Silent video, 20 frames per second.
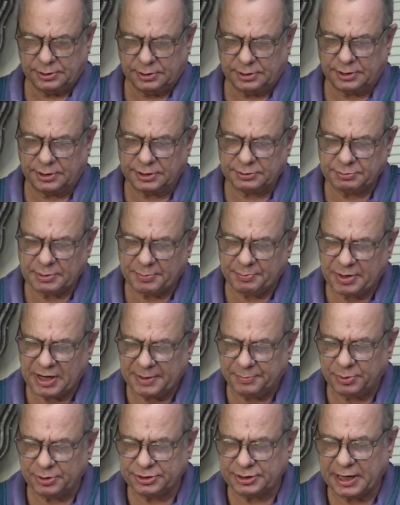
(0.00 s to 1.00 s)
There's my
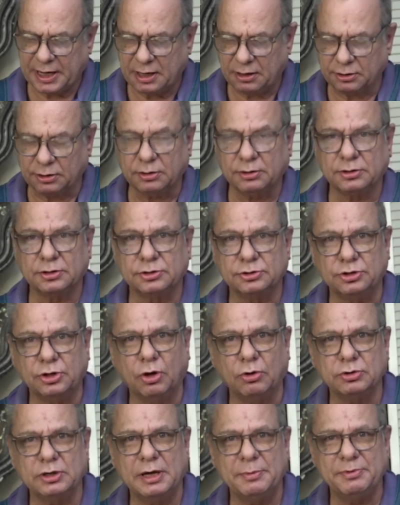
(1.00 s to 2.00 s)
paper towel.
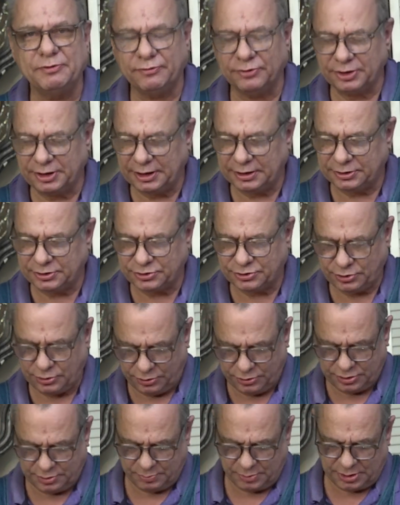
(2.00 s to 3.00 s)
Don't let me forget to show
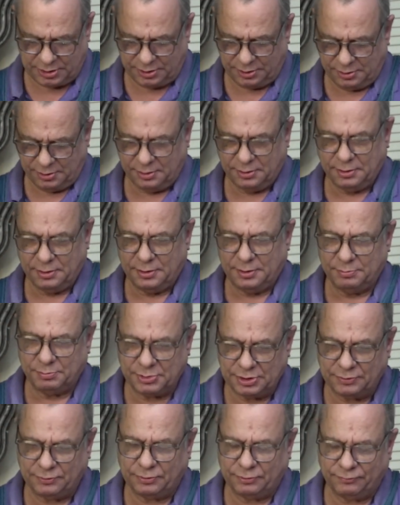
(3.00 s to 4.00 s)
you
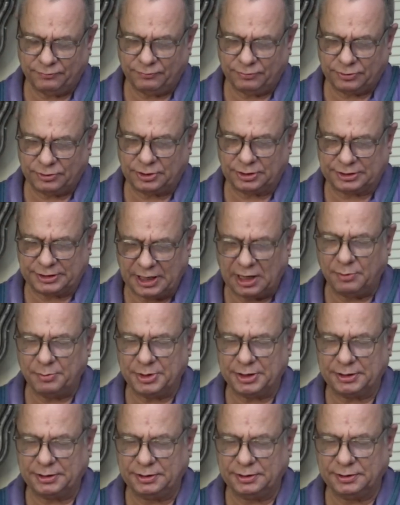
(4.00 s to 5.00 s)
tell
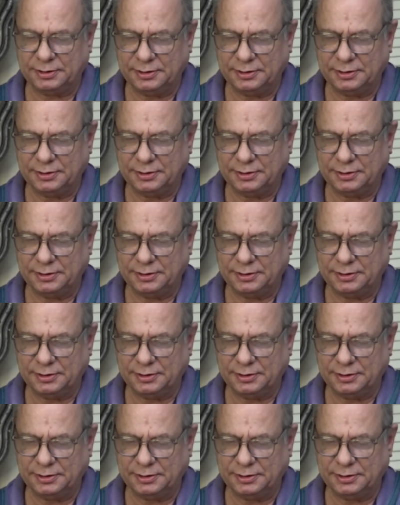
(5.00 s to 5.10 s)
me.